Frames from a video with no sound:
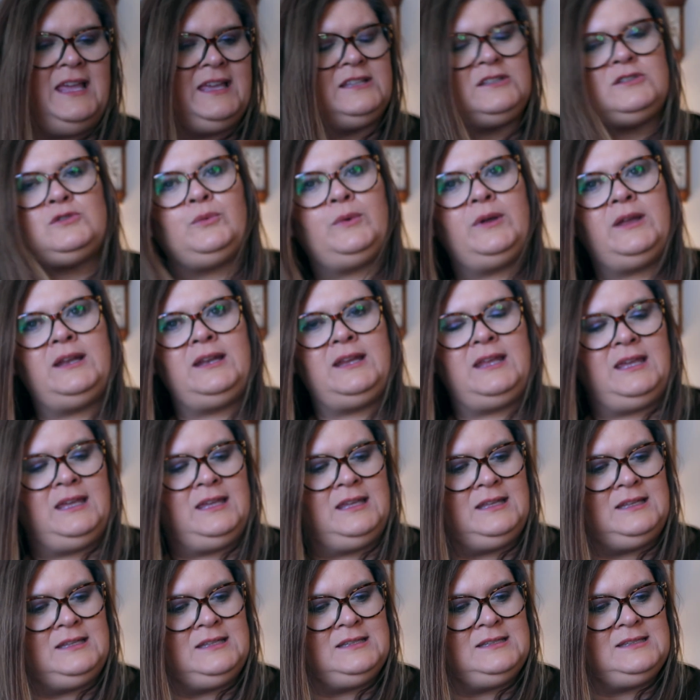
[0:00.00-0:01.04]
next one
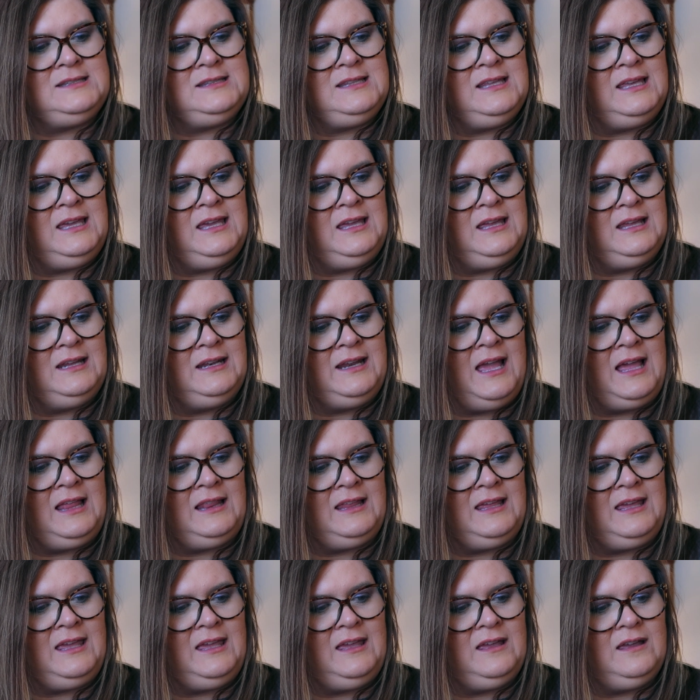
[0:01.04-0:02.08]
is the
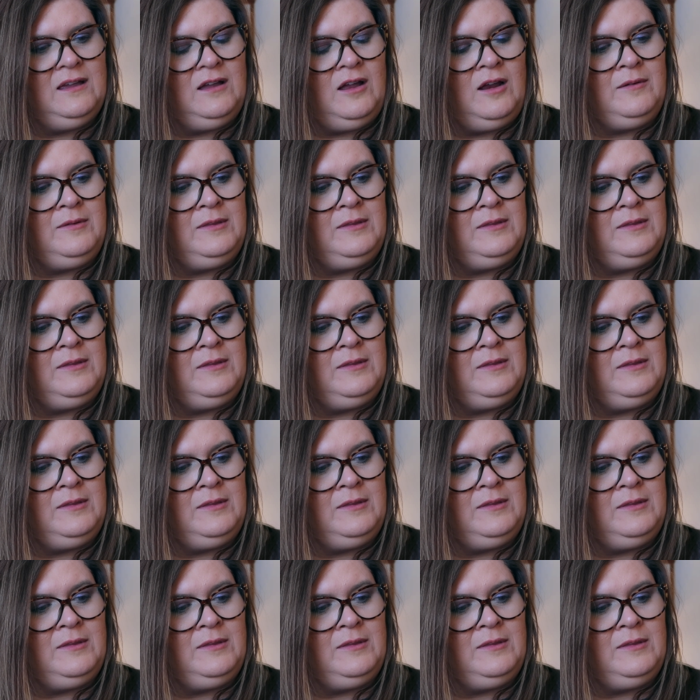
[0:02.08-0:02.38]
Mally